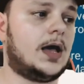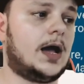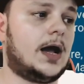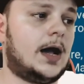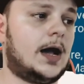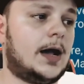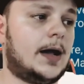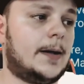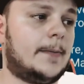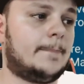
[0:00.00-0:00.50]

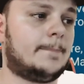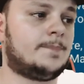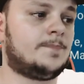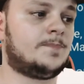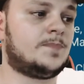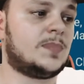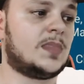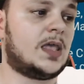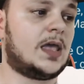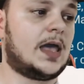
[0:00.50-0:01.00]

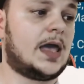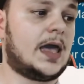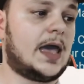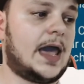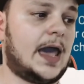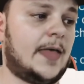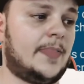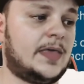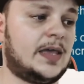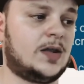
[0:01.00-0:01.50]

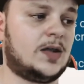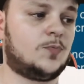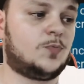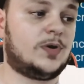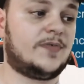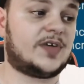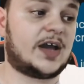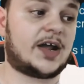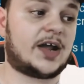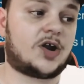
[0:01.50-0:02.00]
And then
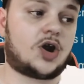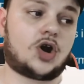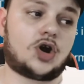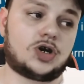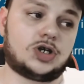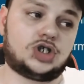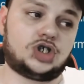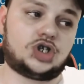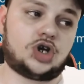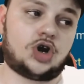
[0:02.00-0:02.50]
we've got
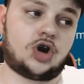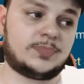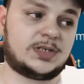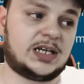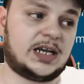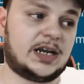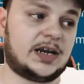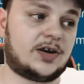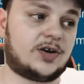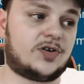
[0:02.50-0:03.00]
our charms
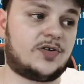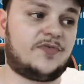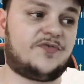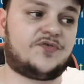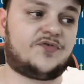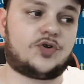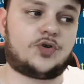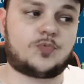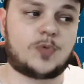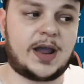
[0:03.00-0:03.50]
here
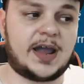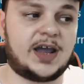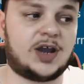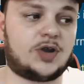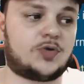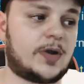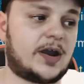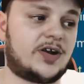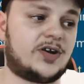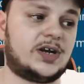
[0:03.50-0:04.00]
for rank,
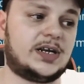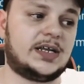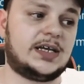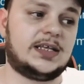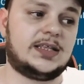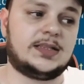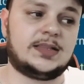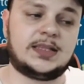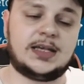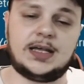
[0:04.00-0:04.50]

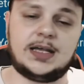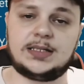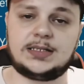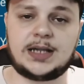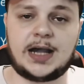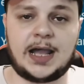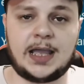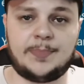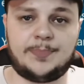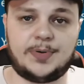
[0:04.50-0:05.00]
rarity, the
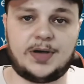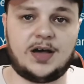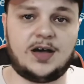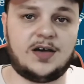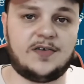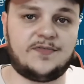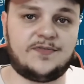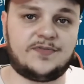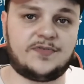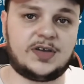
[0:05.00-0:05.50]
type
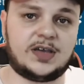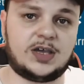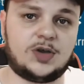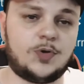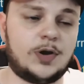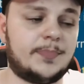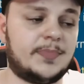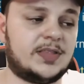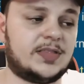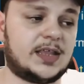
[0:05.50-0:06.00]
of
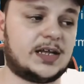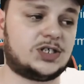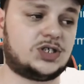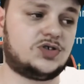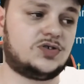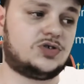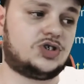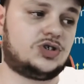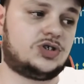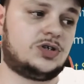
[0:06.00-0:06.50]
equipment that
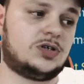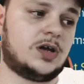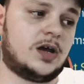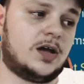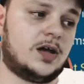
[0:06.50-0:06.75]
you